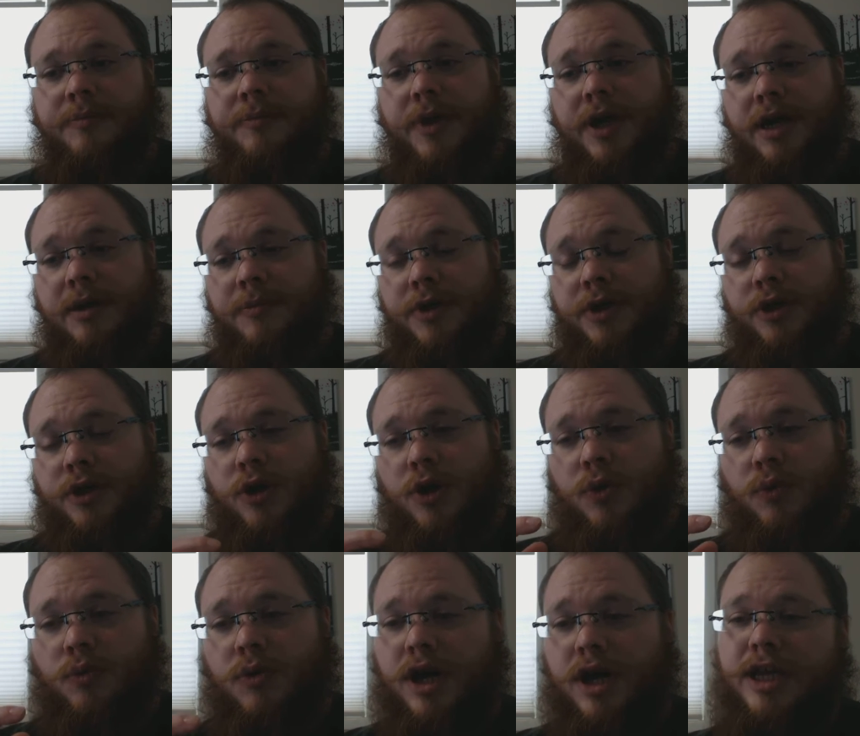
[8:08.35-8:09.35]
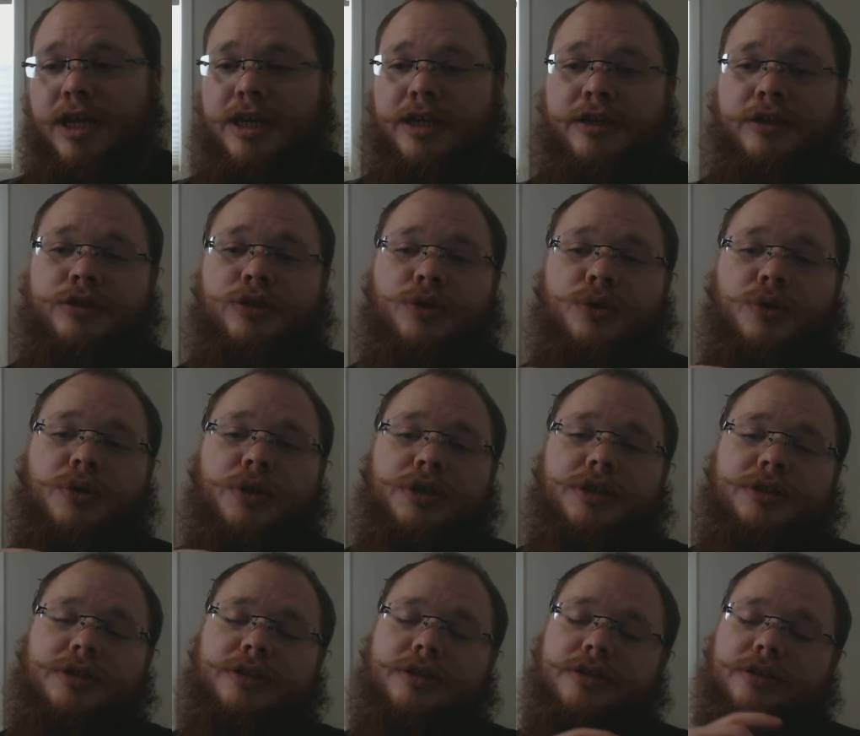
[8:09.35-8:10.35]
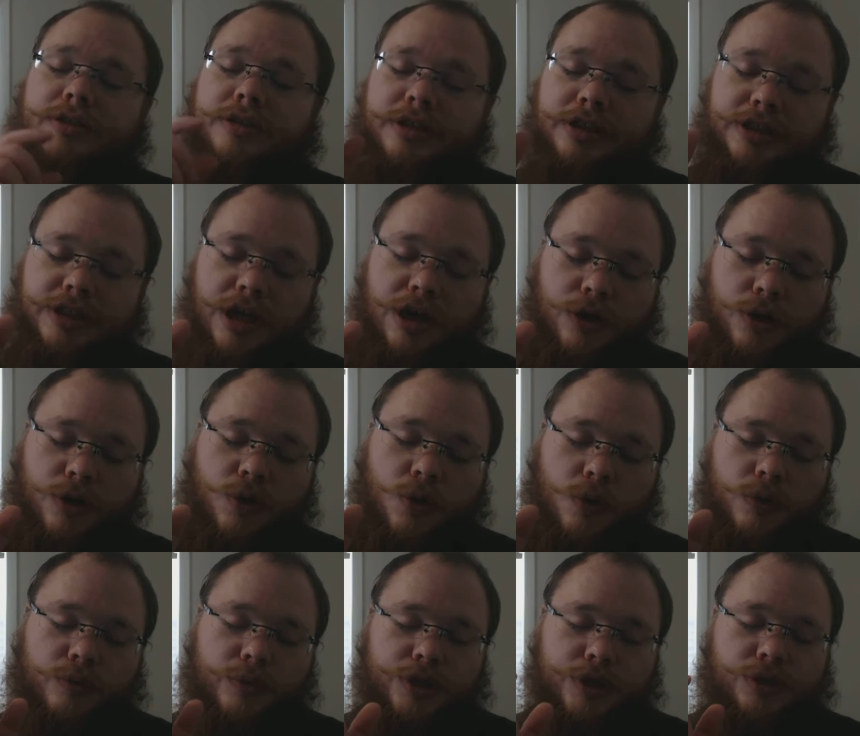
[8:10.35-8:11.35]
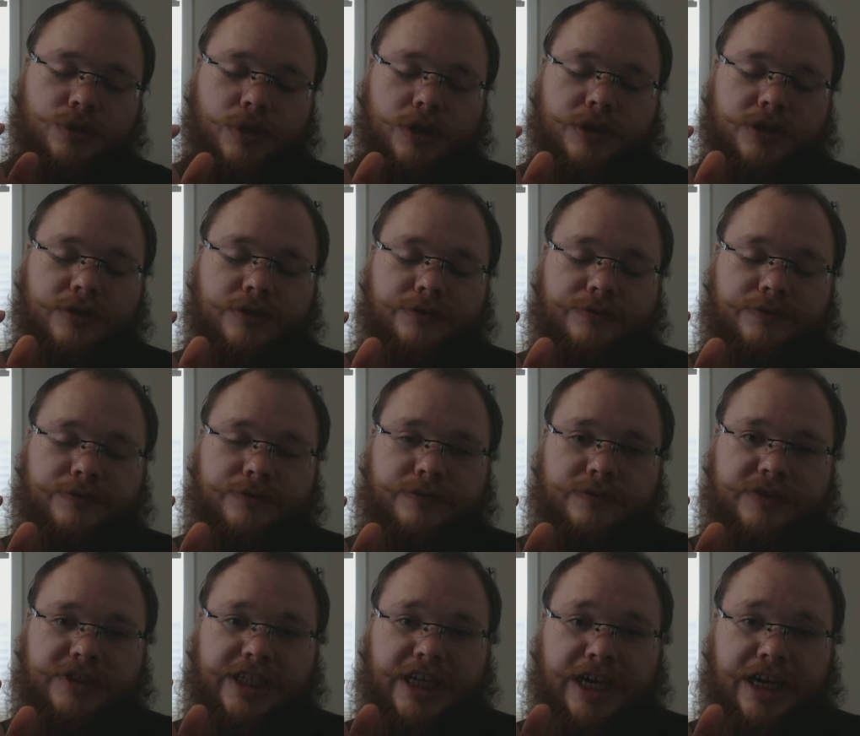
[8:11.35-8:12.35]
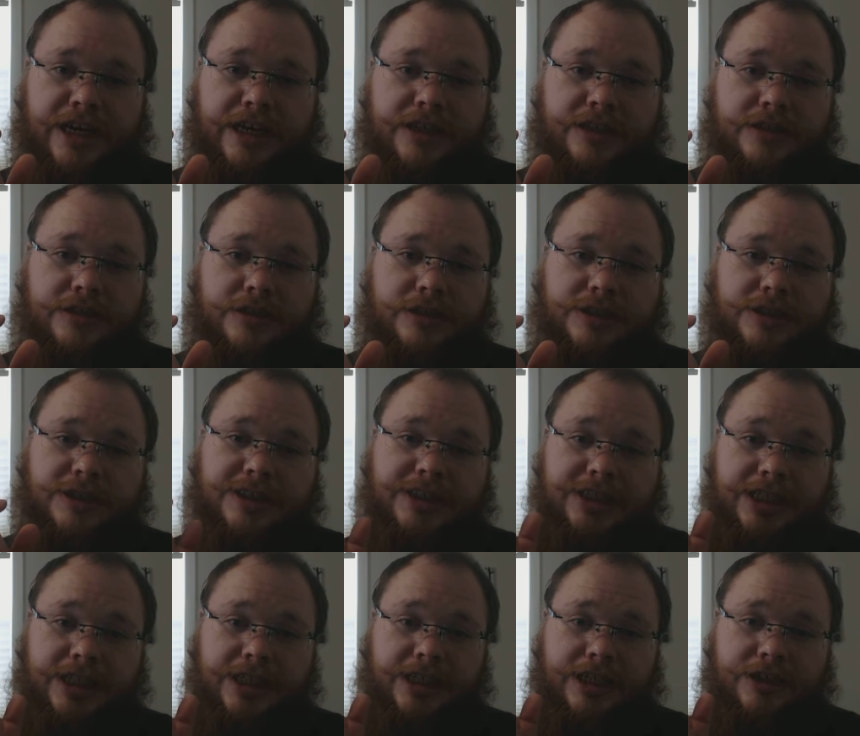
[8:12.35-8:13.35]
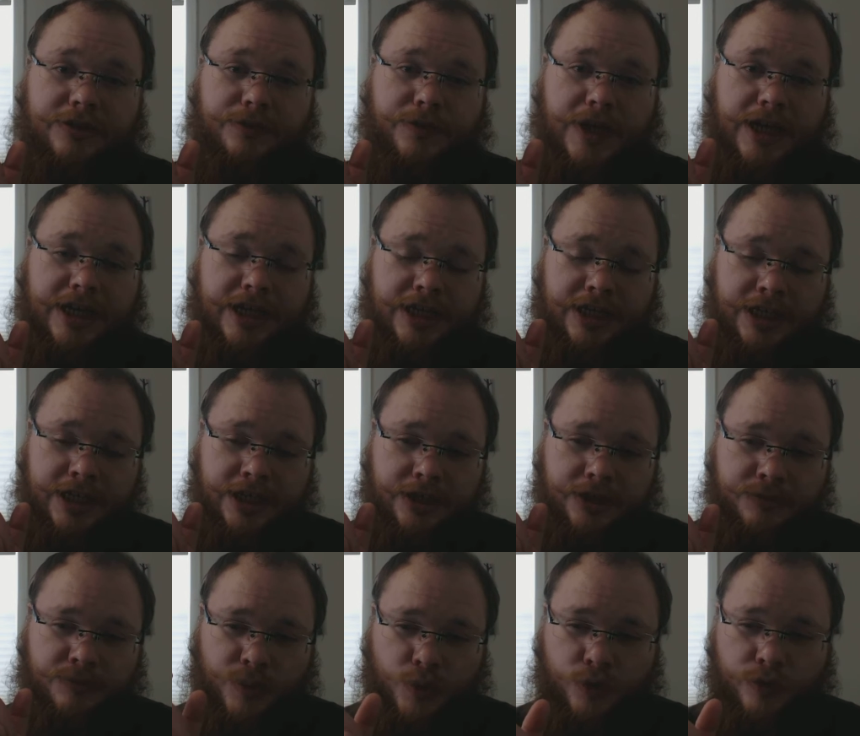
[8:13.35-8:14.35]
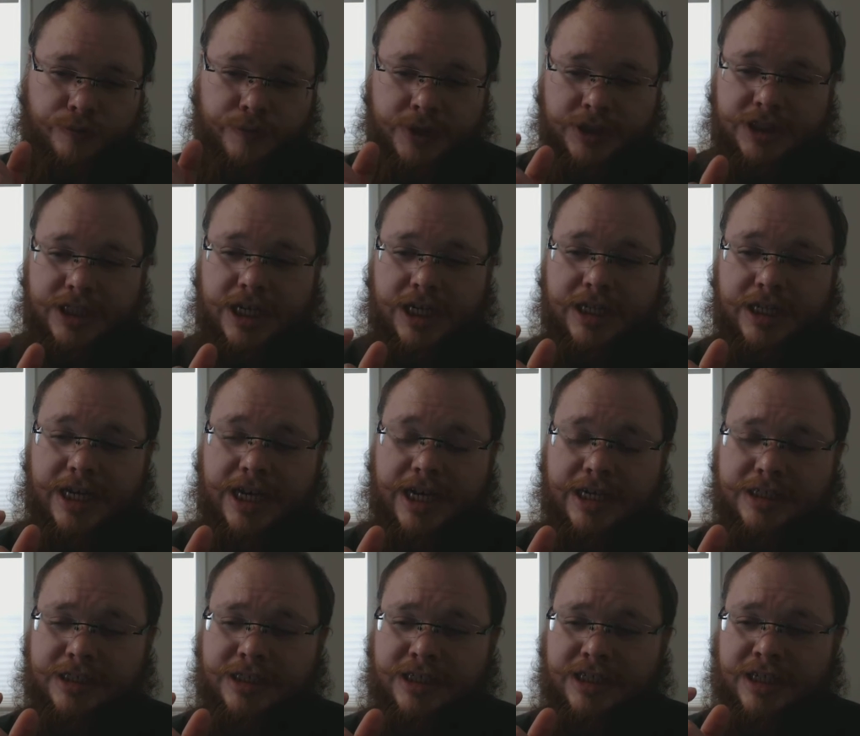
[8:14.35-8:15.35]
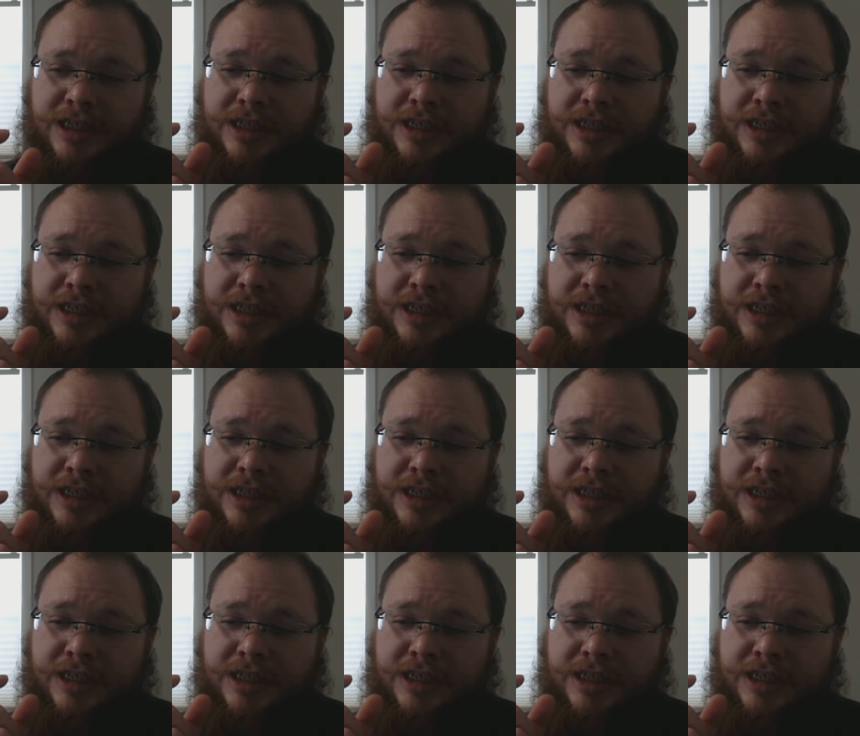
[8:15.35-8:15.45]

But I'm going to go right into this hardcore restrictive diet and see if I can get improvements out of that,